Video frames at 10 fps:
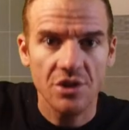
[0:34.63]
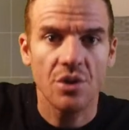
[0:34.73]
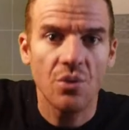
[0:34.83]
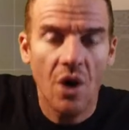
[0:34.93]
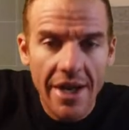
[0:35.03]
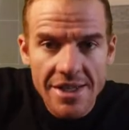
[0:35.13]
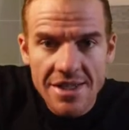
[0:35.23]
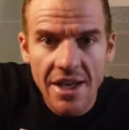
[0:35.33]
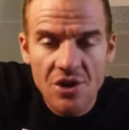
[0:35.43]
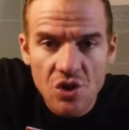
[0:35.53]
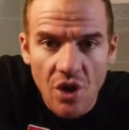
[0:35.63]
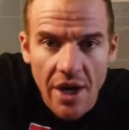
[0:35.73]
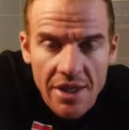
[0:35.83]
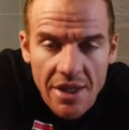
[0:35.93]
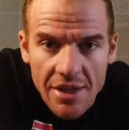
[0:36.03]
So riders now
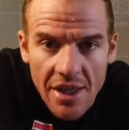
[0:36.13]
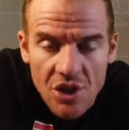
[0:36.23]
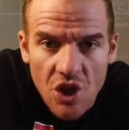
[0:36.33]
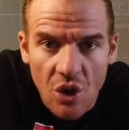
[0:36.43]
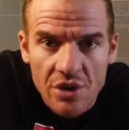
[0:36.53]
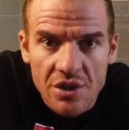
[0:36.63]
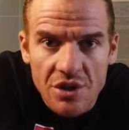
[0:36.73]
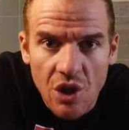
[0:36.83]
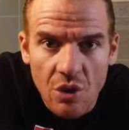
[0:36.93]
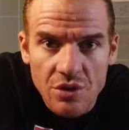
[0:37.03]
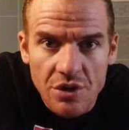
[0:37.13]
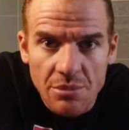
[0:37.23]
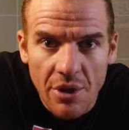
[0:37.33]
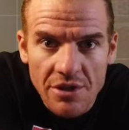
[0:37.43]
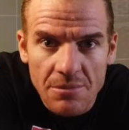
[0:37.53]
try and get their shoulders as close as
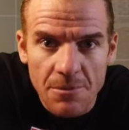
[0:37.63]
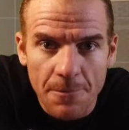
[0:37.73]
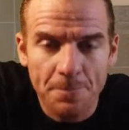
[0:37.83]
possible.